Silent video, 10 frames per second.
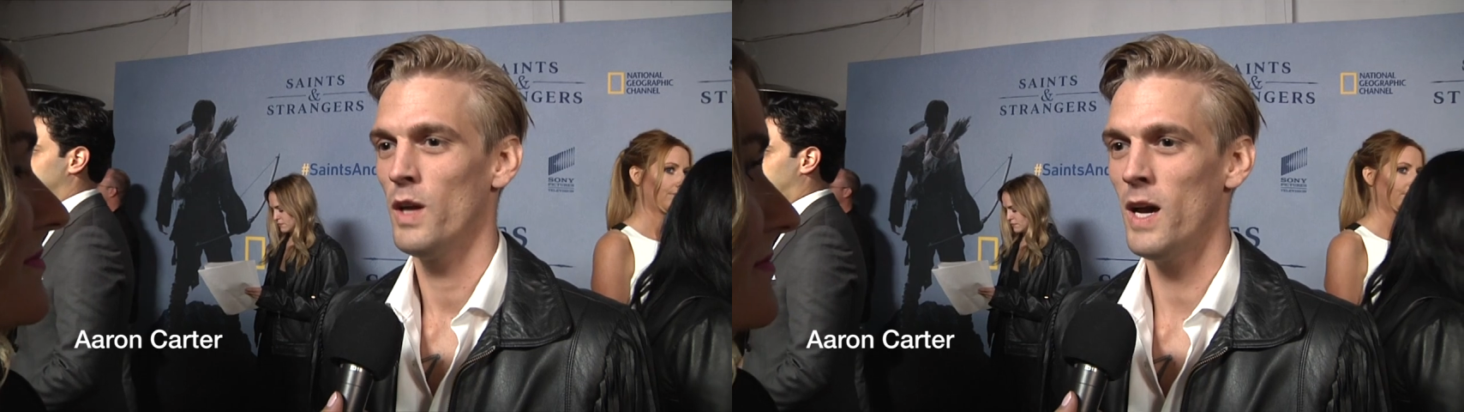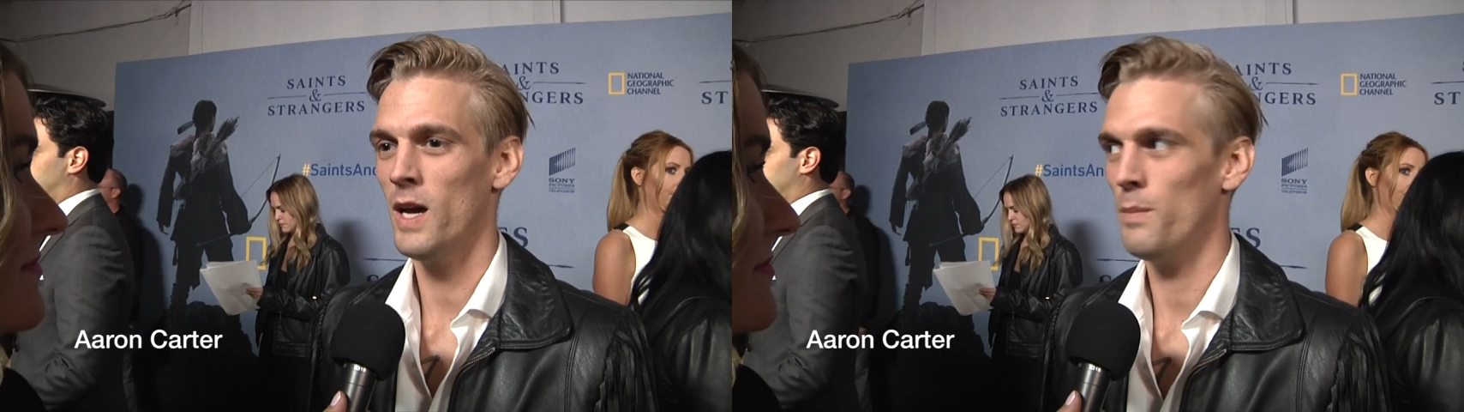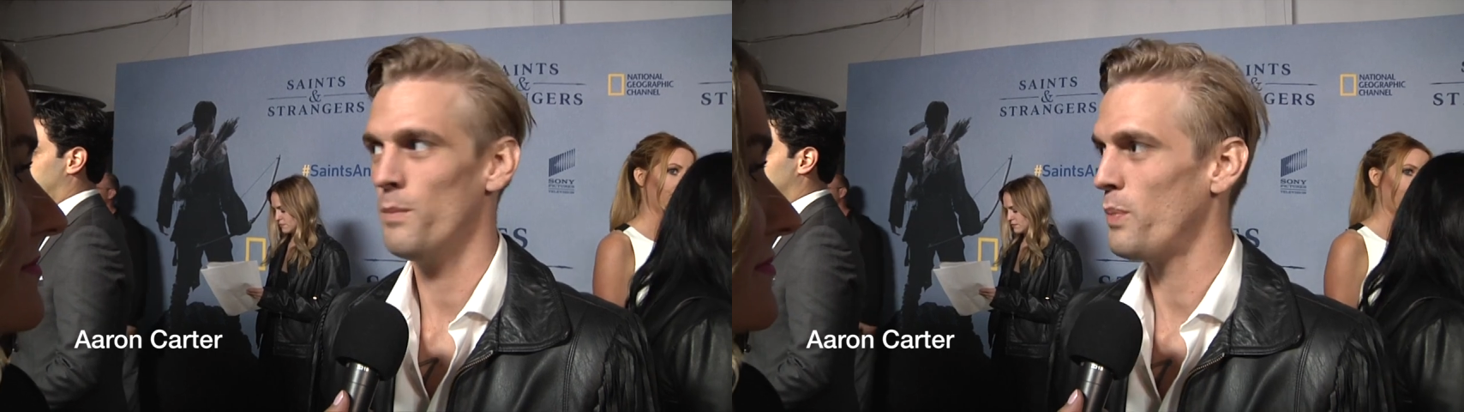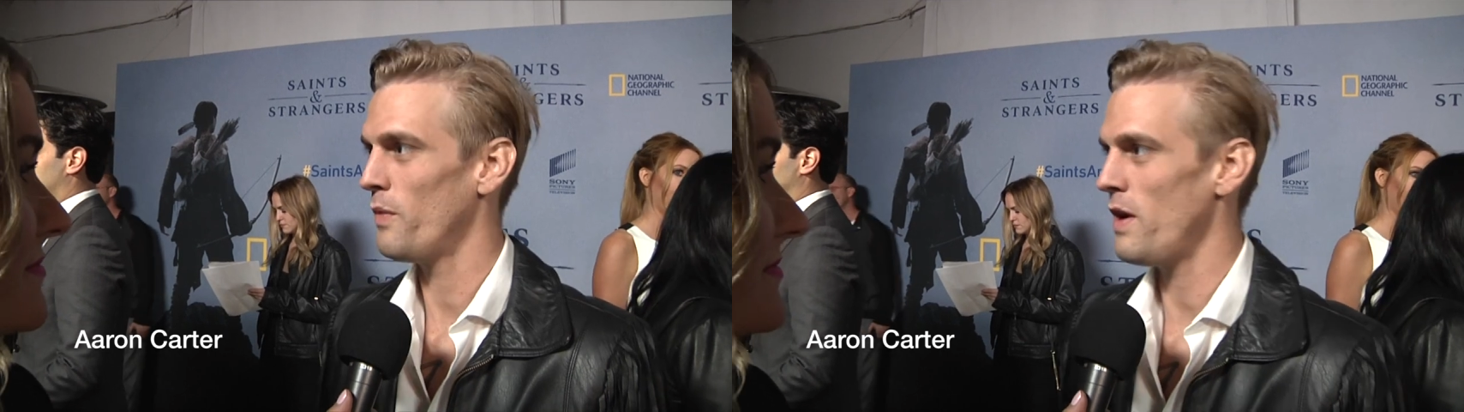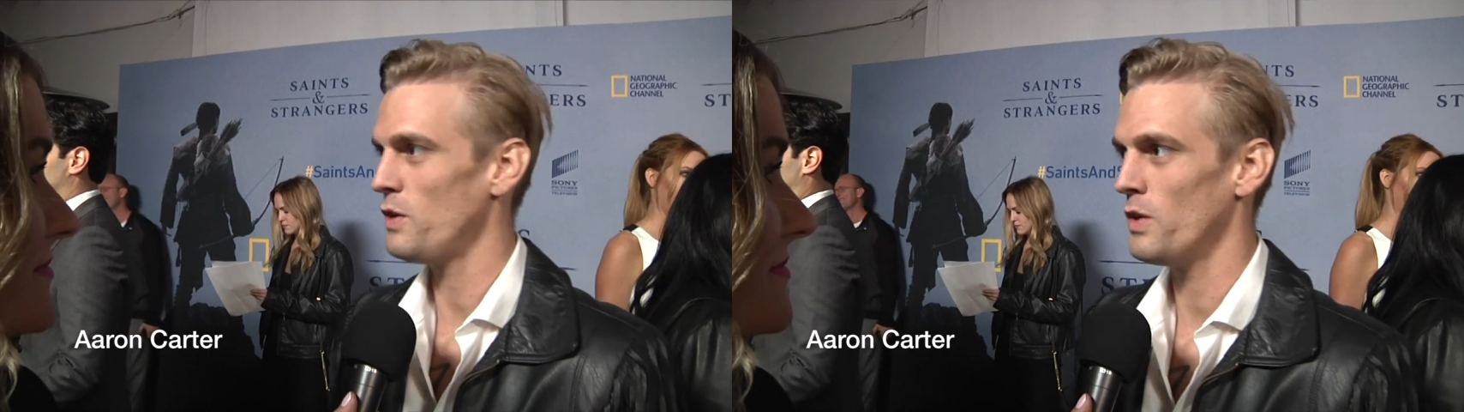Speaker 1: um,
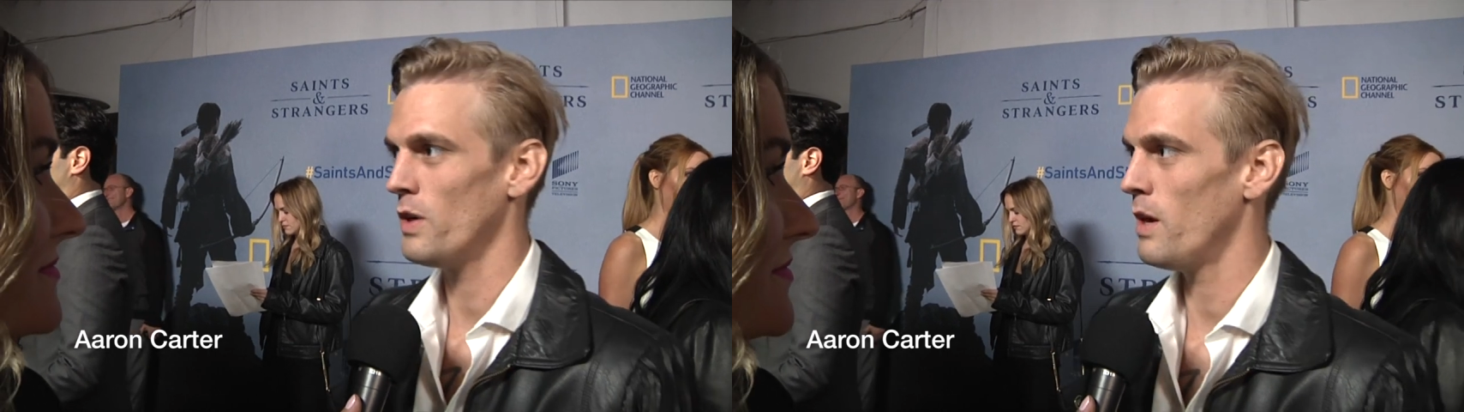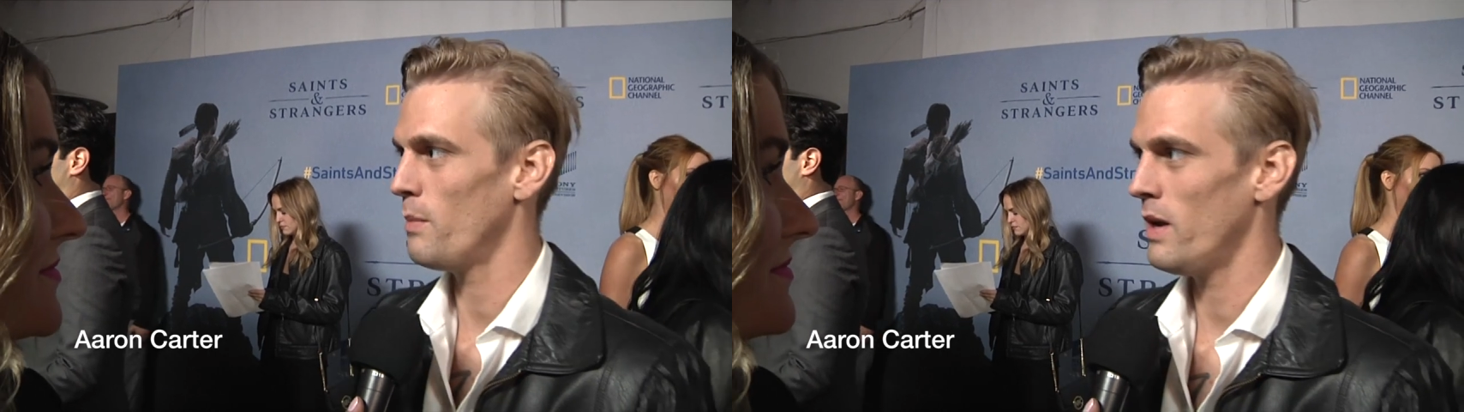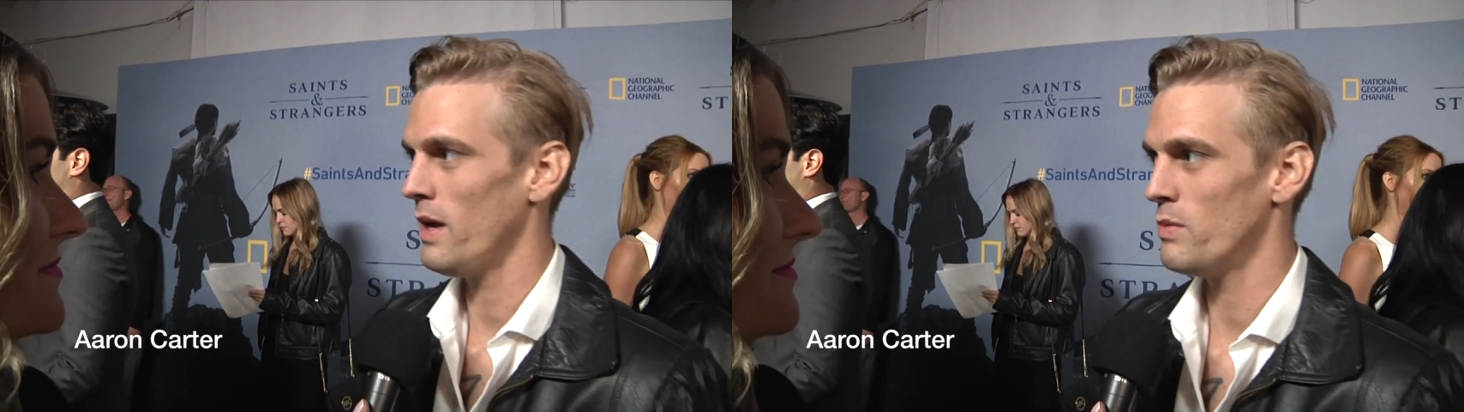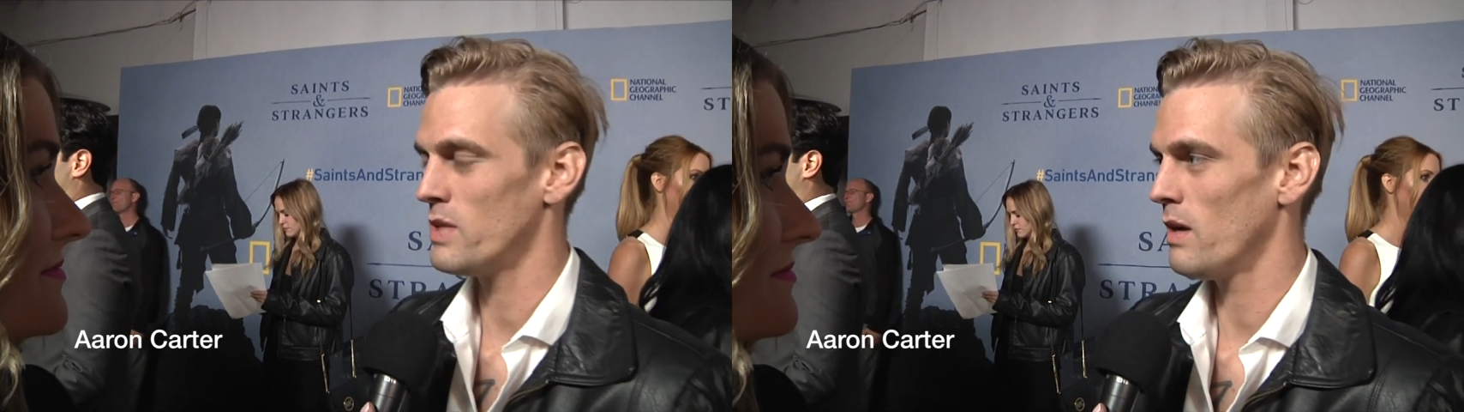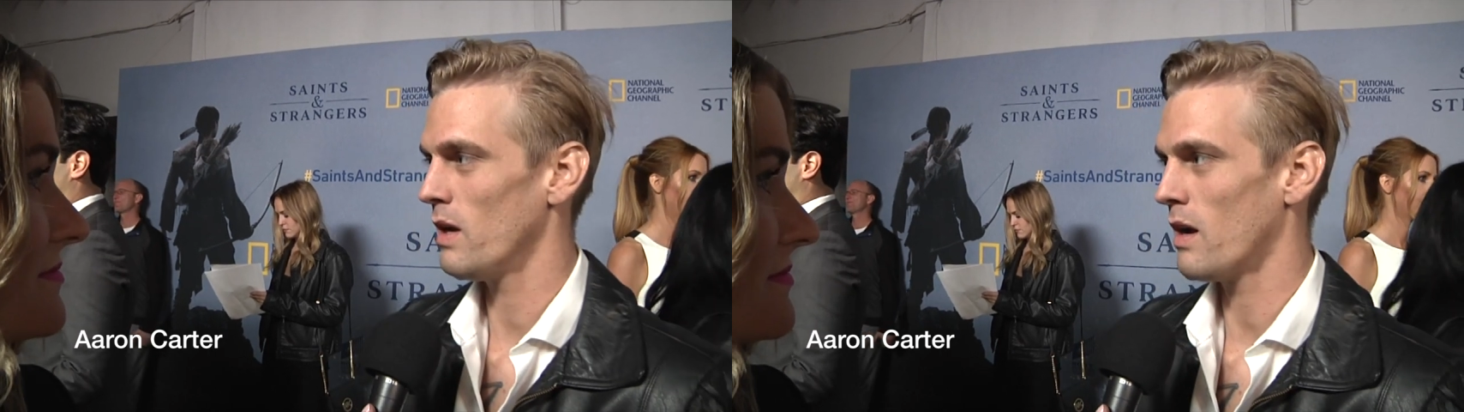professor. Uh, uh, he was
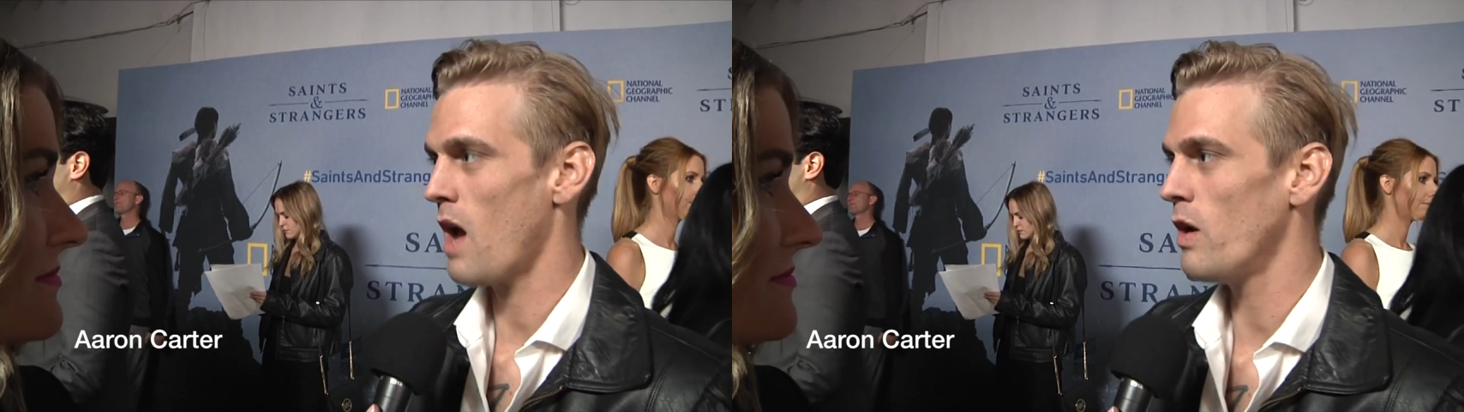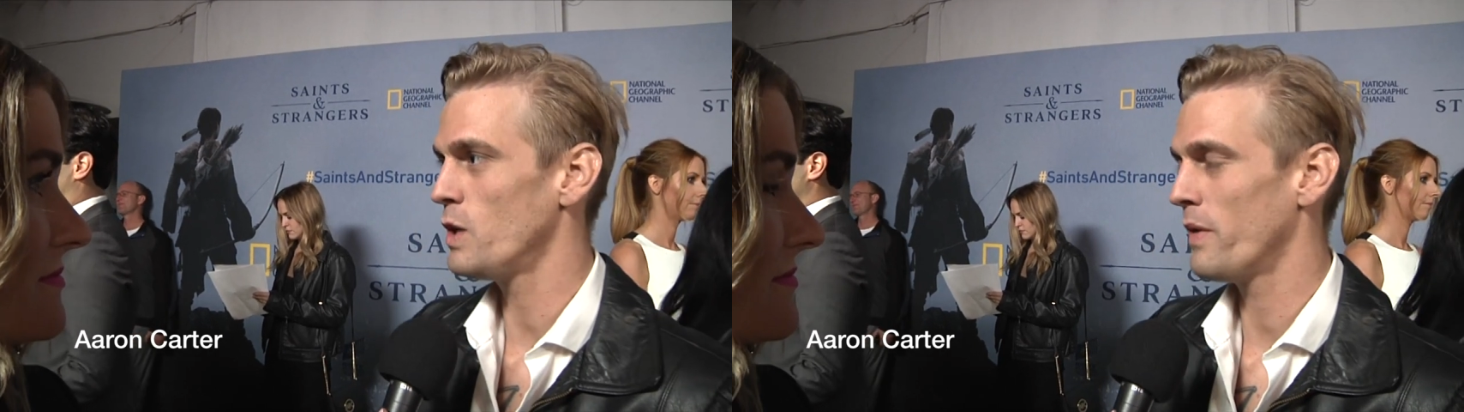a, a college